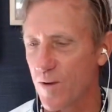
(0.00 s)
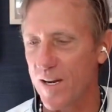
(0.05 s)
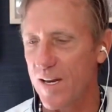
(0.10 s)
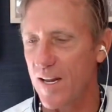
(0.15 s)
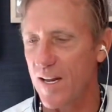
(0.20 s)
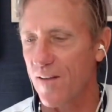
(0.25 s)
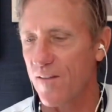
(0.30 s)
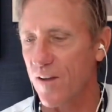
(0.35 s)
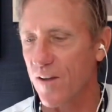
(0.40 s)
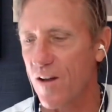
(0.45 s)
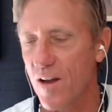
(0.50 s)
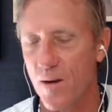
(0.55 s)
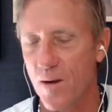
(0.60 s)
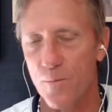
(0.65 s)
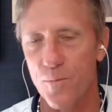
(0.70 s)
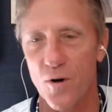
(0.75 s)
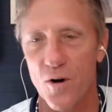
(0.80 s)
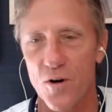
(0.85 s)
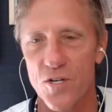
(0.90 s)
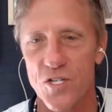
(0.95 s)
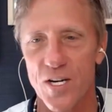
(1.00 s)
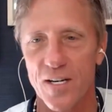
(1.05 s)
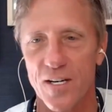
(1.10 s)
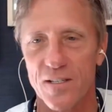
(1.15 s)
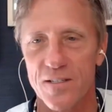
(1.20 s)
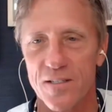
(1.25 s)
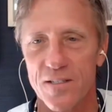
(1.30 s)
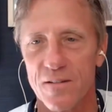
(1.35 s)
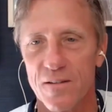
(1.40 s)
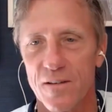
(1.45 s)
to do any other kind of
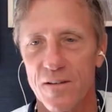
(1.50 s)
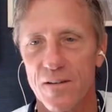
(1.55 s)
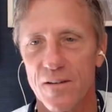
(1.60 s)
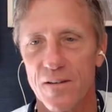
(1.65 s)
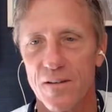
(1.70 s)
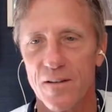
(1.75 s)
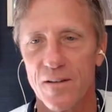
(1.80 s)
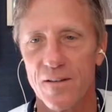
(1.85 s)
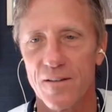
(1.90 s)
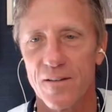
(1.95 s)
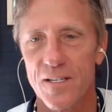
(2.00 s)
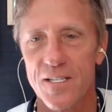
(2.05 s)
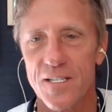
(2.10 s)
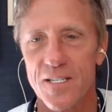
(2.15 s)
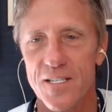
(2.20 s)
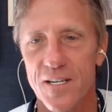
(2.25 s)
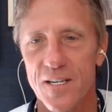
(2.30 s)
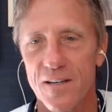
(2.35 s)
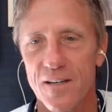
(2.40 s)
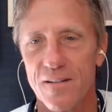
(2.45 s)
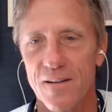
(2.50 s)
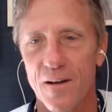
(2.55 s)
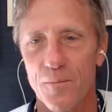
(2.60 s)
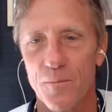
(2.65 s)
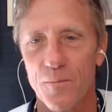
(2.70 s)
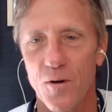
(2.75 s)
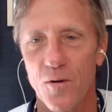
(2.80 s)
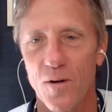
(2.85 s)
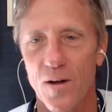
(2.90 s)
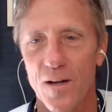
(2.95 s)
project, this is it.
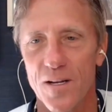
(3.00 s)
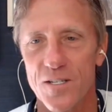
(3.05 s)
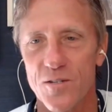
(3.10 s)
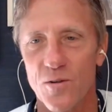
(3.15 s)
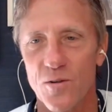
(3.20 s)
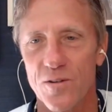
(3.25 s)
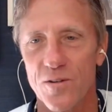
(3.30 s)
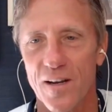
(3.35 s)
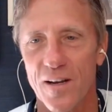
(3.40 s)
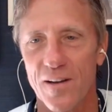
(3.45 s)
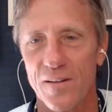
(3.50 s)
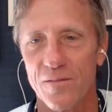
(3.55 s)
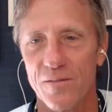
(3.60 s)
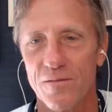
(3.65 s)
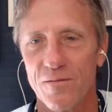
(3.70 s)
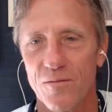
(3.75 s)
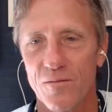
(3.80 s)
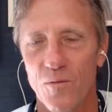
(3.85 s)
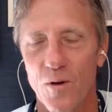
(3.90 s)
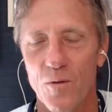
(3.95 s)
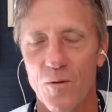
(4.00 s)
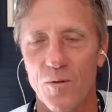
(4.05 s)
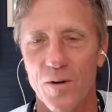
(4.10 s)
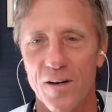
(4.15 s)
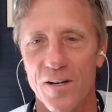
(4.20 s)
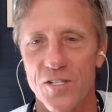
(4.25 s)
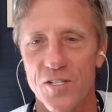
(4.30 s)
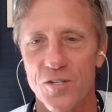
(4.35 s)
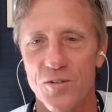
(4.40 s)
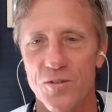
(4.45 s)
I'm it's all done.
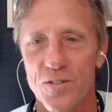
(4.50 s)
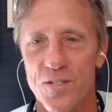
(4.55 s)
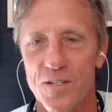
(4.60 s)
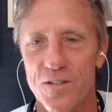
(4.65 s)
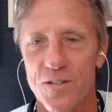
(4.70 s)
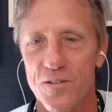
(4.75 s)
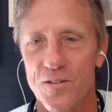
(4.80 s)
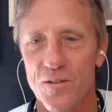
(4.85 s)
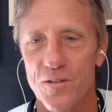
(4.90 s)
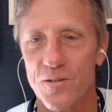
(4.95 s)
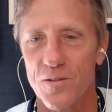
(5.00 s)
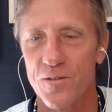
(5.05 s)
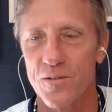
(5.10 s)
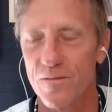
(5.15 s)
What would I choose to